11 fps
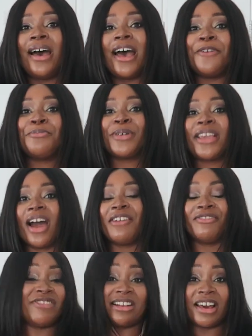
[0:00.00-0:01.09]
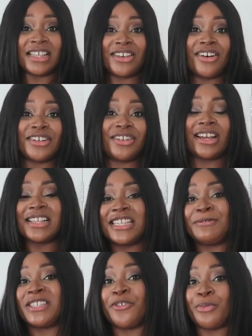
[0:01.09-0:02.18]
But yeah, I really like this cardigan. I can
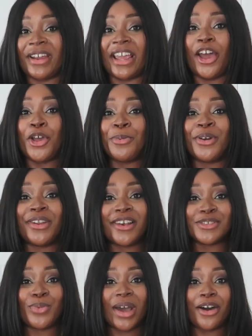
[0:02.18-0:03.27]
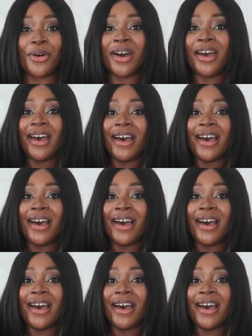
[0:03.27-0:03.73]
see myself wearing it open as well.